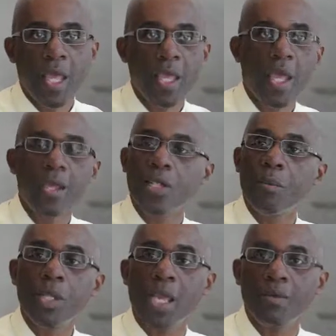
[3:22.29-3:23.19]
And I asked, How
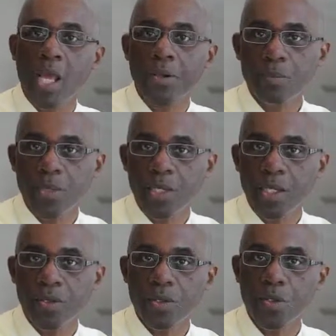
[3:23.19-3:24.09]
many have child support
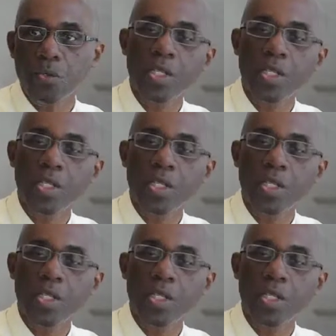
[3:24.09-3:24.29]
cases?